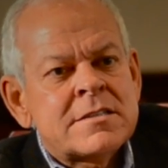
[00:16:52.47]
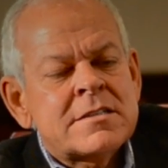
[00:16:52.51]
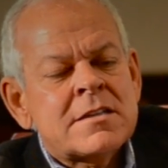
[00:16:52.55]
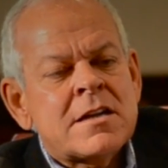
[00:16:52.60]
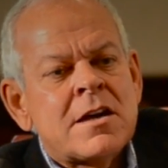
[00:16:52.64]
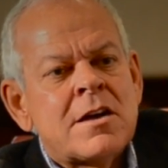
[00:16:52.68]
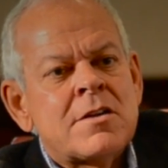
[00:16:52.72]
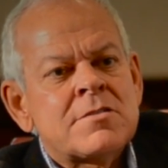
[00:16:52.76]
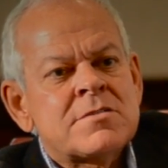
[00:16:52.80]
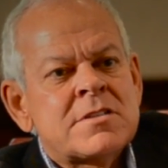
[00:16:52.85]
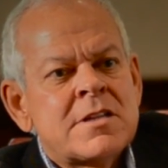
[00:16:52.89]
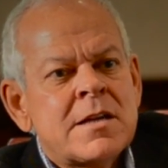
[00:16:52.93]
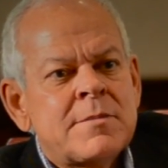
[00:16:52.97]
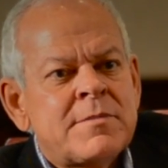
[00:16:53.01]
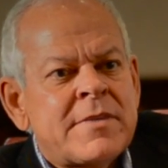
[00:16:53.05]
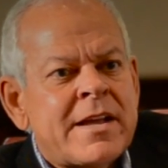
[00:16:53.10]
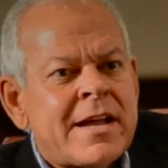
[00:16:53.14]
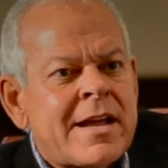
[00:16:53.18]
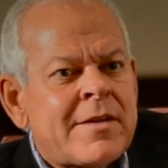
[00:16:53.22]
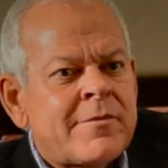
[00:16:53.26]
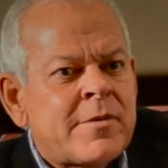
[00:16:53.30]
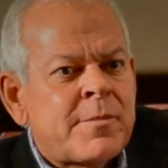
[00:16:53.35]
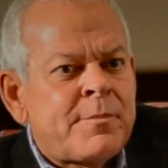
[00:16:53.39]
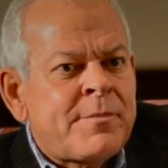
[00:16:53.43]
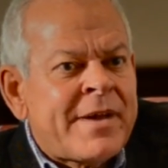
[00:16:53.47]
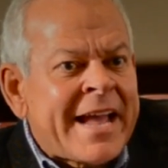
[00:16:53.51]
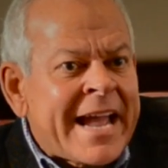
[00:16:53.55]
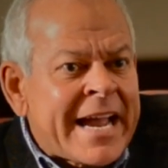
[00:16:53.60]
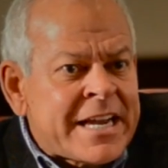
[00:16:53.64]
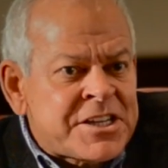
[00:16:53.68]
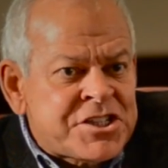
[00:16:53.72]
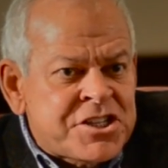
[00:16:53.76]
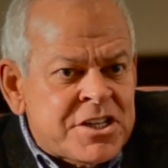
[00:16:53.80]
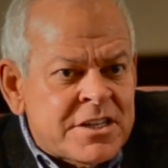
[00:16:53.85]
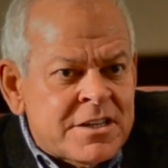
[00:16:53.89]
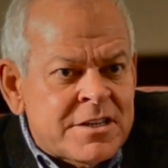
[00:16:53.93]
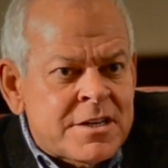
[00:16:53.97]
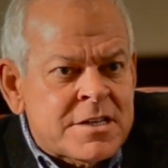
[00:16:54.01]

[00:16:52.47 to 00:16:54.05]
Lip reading: caused them to have a passion,